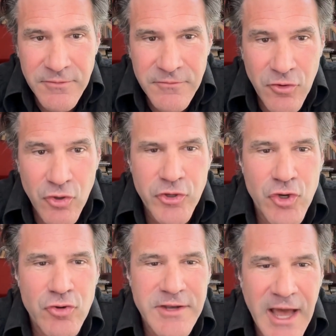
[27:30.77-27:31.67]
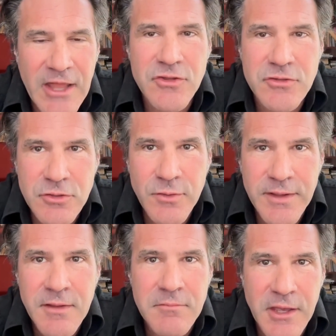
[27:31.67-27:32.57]
So you're not
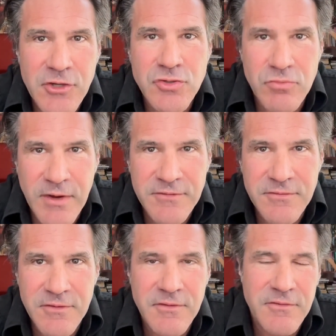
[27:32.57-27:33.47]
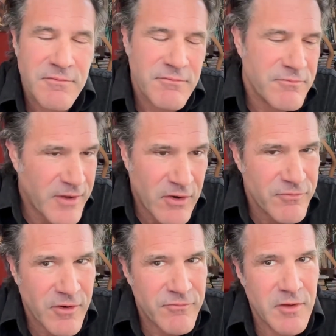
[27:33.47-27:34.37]
doing makes you racist. It's a very,
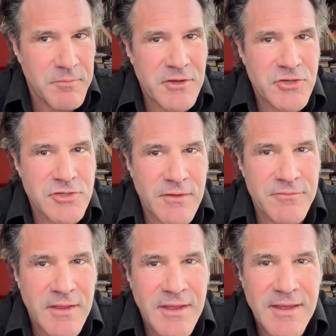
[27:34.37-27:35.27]
very, very big shift.